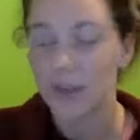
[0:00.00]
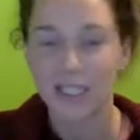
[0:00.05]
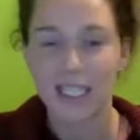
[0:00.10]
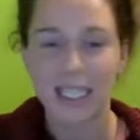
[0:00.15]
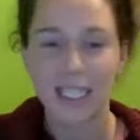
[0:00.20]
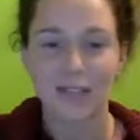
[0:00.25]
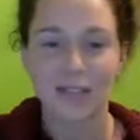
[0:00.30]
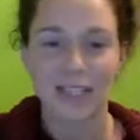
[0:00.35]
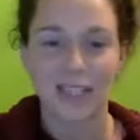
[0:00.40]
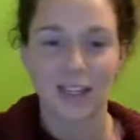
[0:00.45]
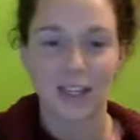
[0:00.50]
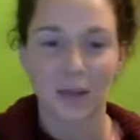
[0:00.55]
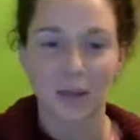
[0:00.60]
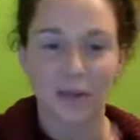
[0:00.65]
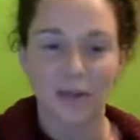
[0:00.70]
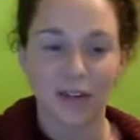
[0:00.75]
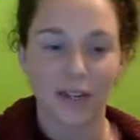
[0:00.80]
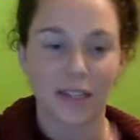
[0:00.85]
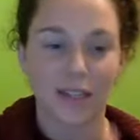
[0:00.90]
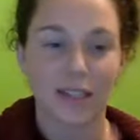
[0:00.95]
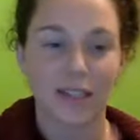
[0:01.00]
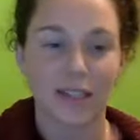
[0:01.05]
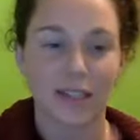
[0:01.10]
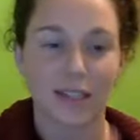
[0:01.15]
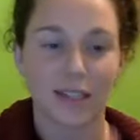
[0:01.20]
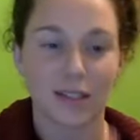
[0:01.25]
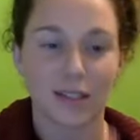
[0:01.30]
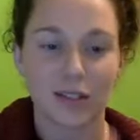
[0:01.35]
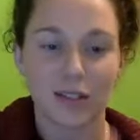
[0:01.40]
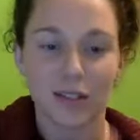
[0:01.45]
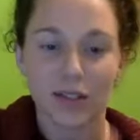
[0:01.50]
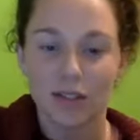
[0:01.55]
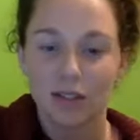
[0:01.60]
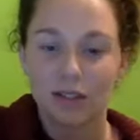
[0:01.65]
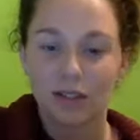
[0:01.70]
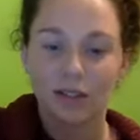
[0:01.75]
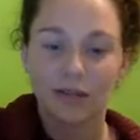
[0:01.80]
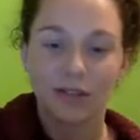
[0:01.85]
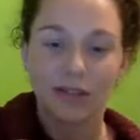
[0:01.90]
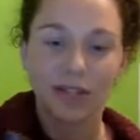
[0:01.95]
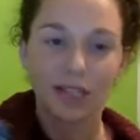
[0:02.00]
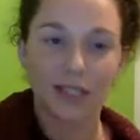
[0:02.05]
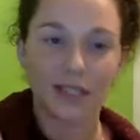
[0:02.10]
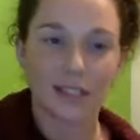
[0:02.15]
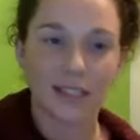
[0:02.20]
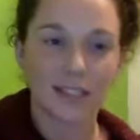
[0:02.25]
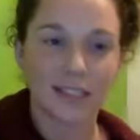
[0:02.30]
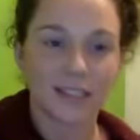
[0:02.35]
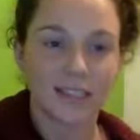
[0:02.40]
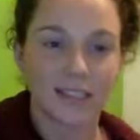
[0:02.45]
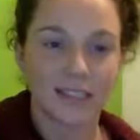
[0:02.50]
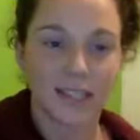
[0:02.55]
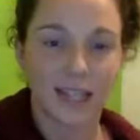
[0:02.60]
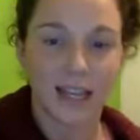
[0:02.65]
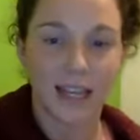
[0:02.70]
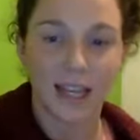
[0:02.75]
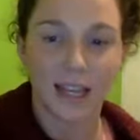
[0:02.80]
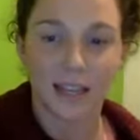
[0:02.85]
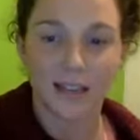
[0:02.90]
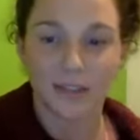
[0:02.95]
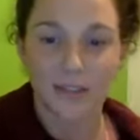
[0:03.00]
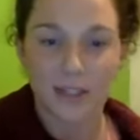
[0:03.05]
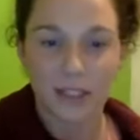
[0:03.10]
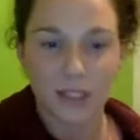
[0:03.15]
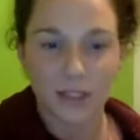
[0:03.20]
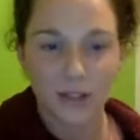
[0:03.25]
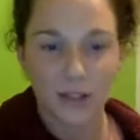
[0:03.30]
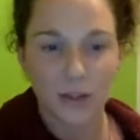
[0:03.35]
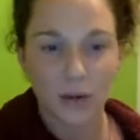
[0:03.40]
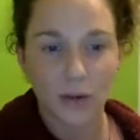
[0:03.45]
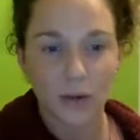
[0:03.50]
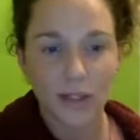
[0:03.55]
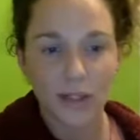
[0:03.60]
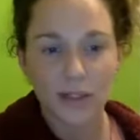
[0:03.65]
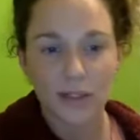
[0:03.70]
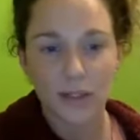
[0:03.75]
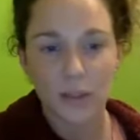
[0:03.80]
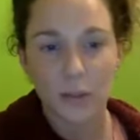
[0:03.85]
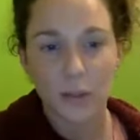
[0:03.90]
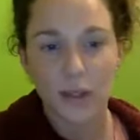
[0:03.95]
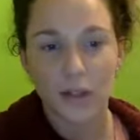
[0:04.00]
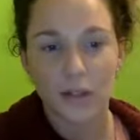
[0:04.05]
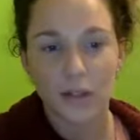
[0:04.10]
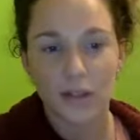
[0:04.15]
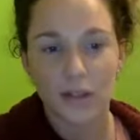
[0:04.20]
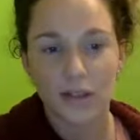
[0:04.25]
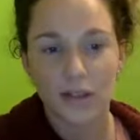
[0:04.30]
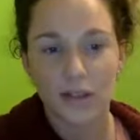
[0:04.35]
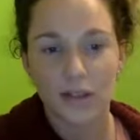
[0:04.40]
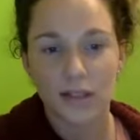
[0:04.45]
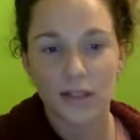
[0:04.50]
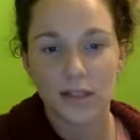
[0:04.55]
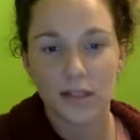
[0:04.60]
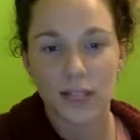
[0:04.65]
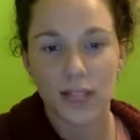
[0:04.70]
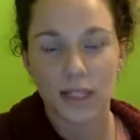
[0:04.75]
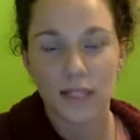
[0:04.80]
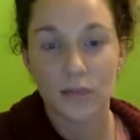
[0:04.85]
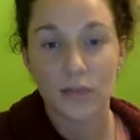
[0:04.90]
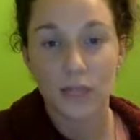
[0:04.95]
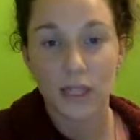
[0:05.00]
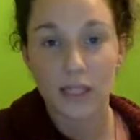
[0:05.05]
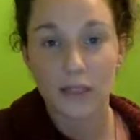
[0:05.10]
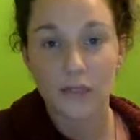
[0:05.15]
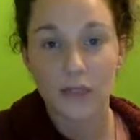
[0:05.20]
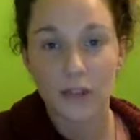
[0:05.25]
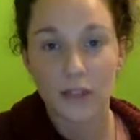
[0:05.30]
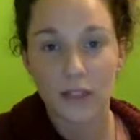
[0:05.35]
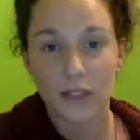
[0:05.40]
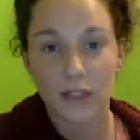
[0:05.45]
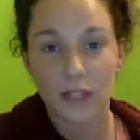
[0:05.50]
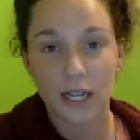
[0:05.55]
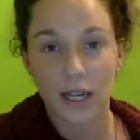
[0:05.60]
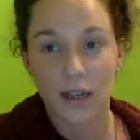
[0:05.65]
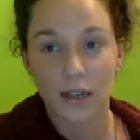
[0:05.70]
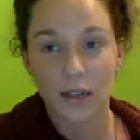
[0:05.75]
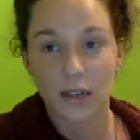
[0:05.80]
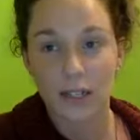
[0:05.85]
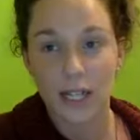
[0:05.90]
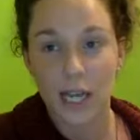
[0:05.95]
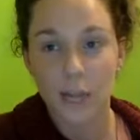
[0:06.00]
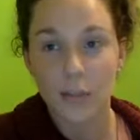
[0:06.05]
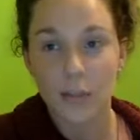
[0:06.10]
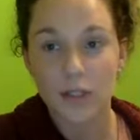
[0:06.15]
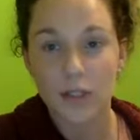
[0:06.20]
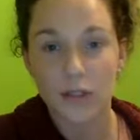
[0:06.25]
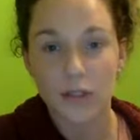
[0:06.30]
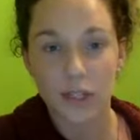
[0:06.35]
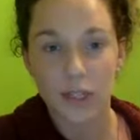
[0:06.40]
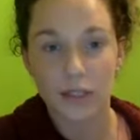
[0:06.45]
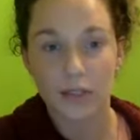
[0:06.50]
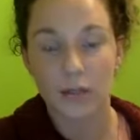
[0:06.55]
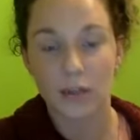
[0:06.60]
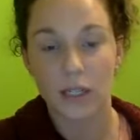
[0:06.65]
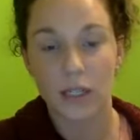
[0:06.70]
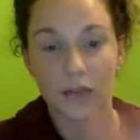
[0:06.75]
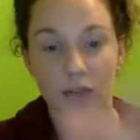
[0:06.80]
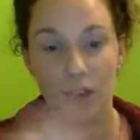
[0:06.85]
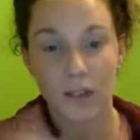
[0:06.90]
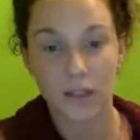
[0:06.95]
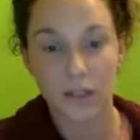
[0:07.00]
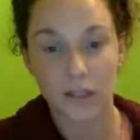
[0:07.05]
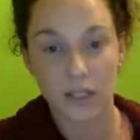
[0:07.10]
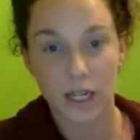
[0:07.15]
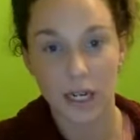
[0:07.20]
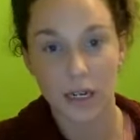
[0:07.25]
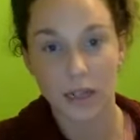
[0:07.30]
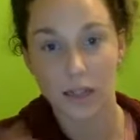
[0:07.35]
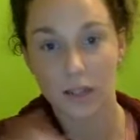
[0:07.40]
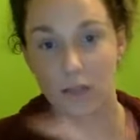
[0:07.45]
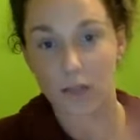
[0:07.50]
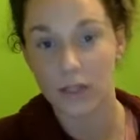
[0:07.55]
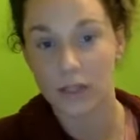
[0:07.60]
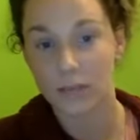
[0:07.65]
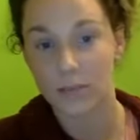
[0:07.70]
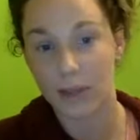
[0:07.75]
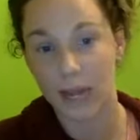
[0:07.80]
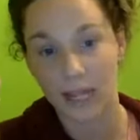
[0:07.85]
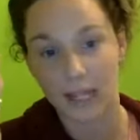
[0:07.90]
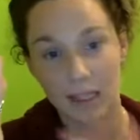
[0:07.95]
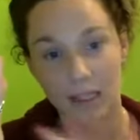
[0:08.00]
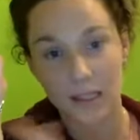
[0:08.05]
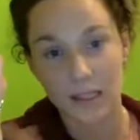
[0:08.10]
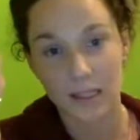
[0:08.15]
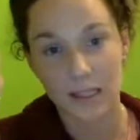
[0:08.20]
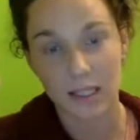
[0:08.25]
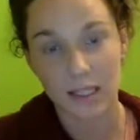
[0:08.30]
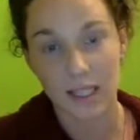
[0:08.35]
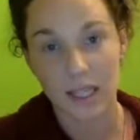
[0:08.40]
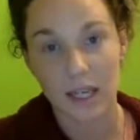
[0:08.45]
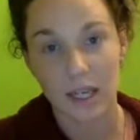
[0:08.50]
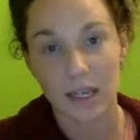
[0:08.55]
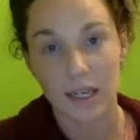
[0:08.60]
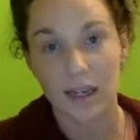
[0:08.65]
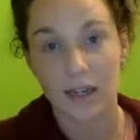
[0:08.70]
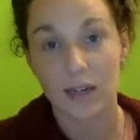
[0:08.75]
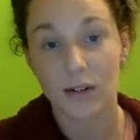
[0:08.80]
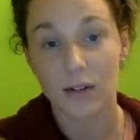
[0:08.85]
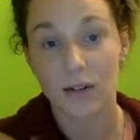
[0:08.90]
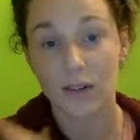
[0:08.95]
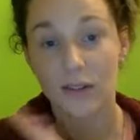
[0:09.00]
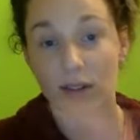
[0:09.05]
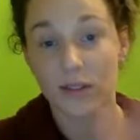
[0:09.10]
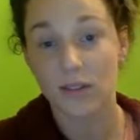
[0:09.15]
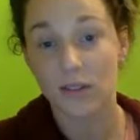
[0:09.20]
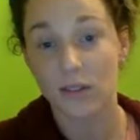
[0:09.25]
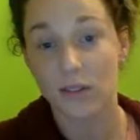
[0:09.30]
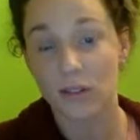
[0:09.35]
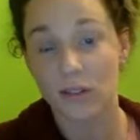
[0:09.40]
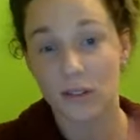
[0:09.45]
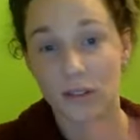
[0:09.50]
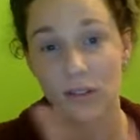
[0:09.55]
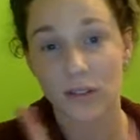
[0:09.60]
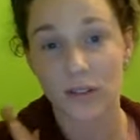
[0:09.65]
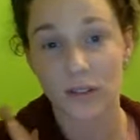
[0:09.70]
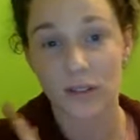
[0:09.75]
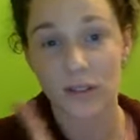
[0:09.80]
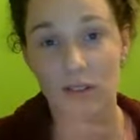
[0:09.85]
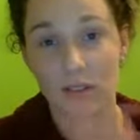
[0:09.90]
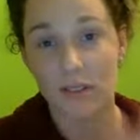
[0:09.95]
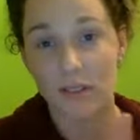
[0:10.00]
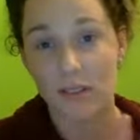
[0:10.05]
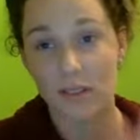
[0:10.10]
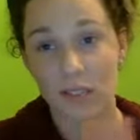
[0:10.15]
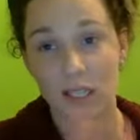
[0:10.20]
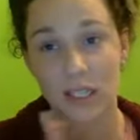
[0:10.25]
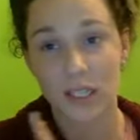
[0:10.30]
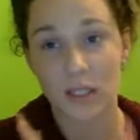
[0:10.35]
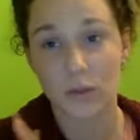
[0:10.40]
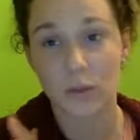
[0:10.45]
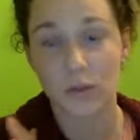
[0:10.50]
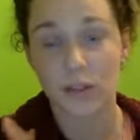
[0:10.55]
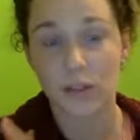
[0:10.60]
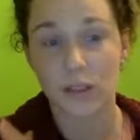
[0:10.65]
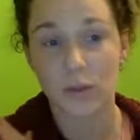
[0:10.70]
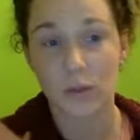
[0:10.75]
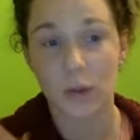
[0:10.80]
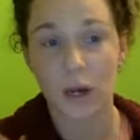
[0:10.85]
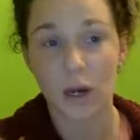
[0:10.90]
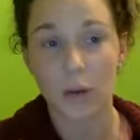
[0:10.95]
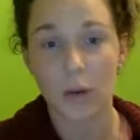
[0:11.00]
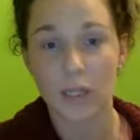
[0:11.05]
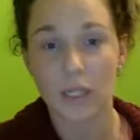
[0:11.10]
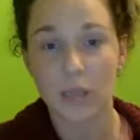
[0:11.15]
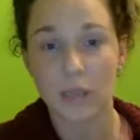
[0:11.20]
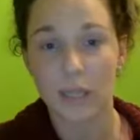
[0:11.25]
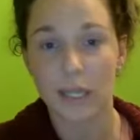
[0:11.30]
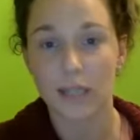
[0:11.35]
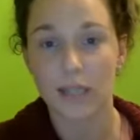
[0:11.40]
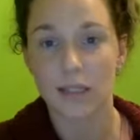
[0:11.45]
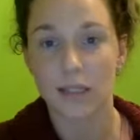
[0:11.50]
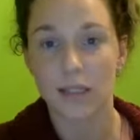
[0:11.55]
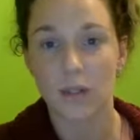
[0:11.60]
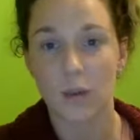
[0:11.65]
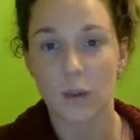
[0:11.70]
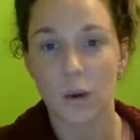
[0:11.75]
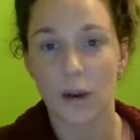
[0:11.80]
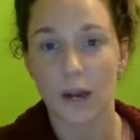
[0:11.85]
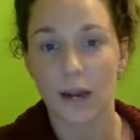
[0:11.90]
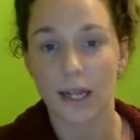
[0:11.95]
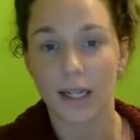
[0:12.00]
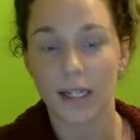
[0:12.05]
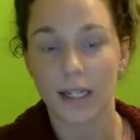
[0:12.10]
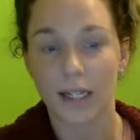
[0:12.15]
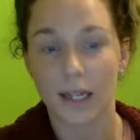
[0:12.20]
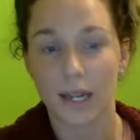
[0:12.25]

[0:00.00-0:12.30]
didn't even tell you what frankincense can do. So frankincense is the king of essential oils because he's really versatile. His chemistry is really versatile. It's really balanced across all its constituents as well, which means it's quite